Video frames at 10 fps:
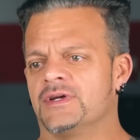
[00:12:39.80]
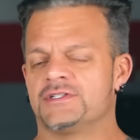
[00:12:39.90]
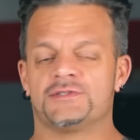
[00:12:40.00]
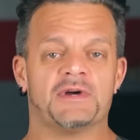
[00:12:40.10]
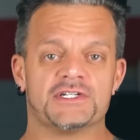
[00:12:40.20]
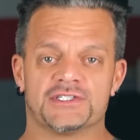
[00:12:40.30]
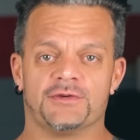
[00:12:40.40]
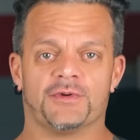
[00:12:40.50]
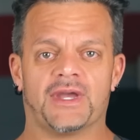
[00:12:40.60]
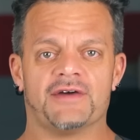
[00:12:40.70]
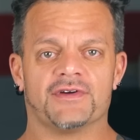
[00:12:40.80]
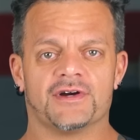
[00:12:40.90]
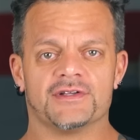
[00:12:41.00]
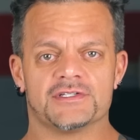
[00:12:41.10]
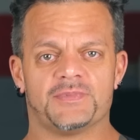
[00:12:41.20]
Especially when we have a
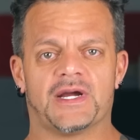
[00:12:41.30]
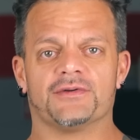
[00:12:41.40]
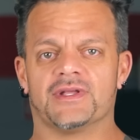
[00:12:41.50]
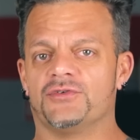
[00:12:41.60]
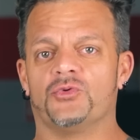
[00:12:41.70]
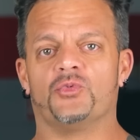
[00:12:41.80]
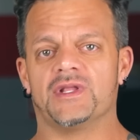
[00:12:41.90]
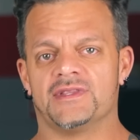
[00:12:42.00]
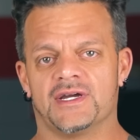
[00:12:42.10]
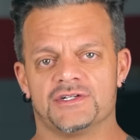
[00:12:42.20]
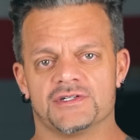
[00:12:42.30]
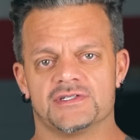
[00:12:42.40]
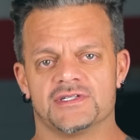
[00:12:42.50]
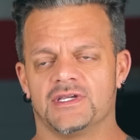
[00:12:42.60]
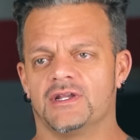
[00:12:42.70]
car at this power level with
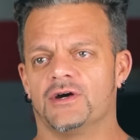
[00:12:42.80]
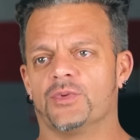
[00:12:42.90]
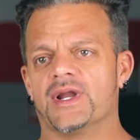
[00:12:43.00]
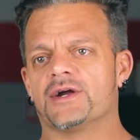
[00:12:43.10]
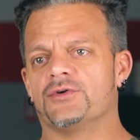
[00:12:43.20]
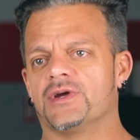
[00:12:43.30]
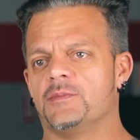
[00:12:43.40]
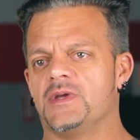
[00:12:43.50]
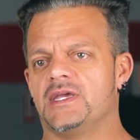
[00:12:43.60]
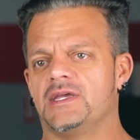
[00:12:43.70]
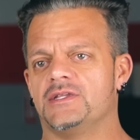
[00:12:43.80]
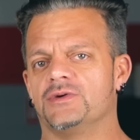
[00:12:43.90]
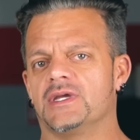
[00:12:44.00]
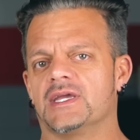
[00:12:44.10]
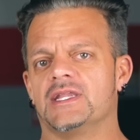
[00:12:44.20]
nitrous. You know, we're not going to be
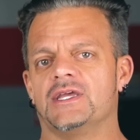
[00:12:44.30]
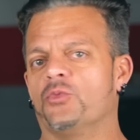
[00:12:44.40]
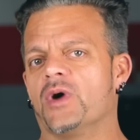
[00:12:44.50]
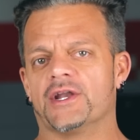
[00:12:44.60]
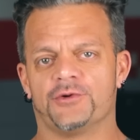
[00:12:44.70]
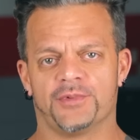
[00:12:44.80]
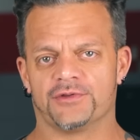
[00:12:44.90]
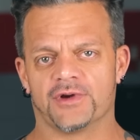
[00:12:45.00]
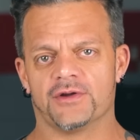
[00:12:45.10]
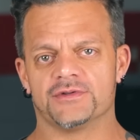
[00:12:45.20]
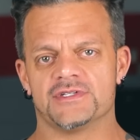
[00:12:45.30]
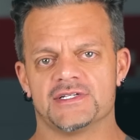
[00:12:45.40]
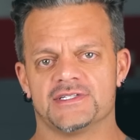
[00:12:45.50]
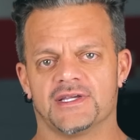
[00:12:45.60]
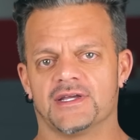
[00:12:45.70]
doing any wide open throttle
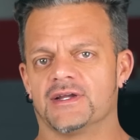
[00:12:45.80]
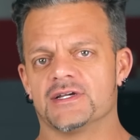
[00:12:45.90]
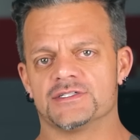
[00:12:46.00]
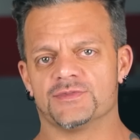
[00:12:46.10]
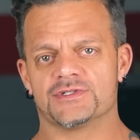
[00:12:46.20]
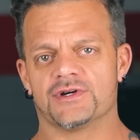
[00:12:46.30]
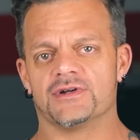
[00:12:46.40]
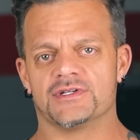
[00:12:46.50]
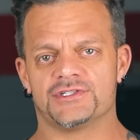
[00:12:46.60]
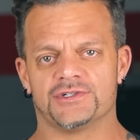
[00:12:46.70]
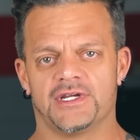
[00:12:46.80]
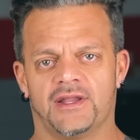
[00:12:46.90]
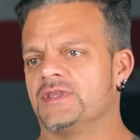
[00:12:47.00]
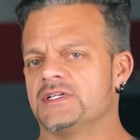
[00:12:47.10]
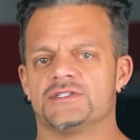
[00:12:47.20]
testing in a customer's car on the street.
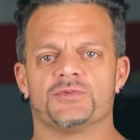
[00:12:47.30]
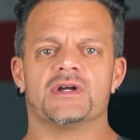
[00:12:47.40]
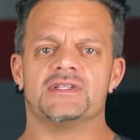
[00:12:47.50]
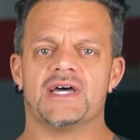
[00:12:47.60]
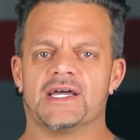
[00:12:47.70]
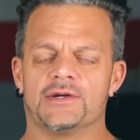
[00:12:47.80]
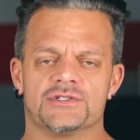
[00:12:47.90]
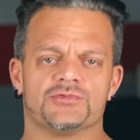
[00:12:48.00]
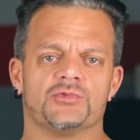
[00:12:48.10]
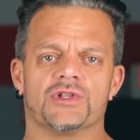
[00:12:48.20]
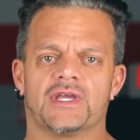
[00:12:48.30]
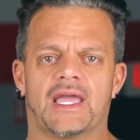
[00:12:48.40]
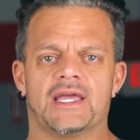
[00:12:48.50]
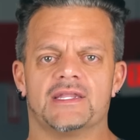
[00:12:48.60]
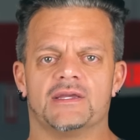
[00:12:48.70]
This is where a dyno is really
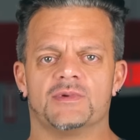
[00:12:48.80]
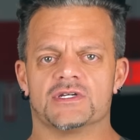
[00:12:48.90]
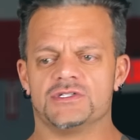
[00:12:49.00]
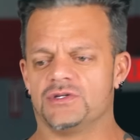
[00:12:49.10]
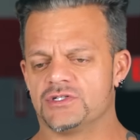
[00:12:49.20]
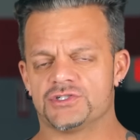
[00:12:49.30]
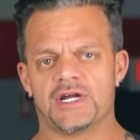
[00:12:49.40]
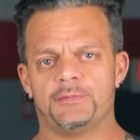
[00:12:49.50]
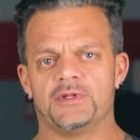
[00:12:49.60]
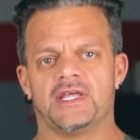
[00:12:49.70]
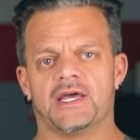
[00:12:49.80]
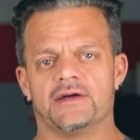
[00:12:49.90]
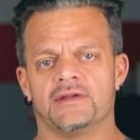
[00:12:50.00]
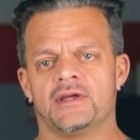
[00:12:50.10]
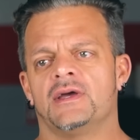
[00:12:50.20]
handy, because you can strap it
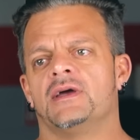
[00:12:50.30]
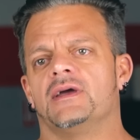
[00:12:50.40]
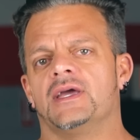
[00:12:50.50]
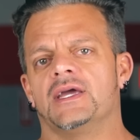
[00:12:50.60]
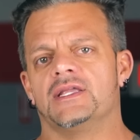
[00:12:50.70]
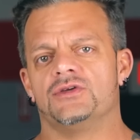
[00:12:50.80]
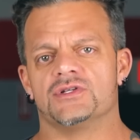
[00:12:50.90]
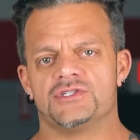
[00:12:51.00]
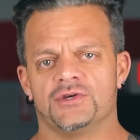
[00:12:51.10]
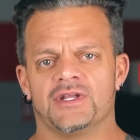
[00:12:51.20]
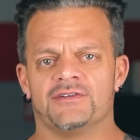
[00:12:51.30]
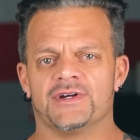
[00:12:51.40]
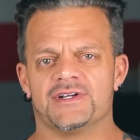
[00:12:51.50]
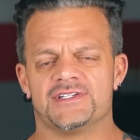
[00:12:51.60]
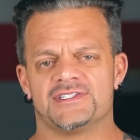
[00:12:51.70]
down and you can tune it in a
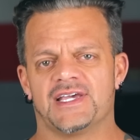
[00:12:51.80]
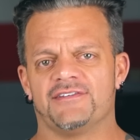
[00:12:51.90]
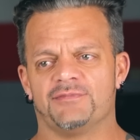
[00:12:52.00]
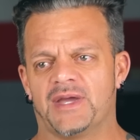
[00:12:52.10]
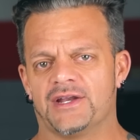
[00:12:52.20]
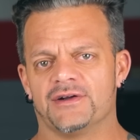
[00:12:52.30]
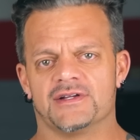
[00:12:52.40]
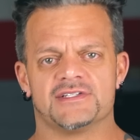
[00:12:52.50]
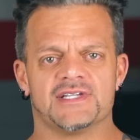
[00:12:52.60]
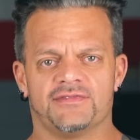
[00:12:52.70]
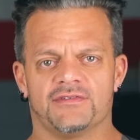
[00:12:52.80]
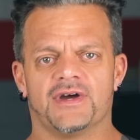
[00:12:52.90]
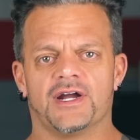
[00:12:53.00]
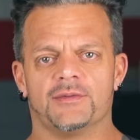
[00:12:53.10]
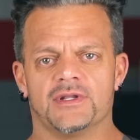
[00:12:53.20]
very safe manner in a safe
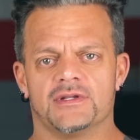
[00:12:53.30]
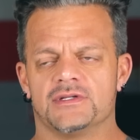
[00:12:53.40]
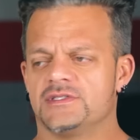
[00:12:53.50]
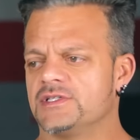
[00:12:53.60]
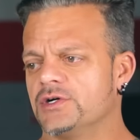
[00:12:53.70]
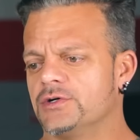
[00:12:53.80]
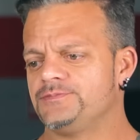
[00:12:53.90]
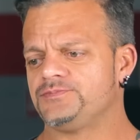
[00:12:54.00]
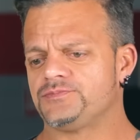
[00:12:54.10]
environment. So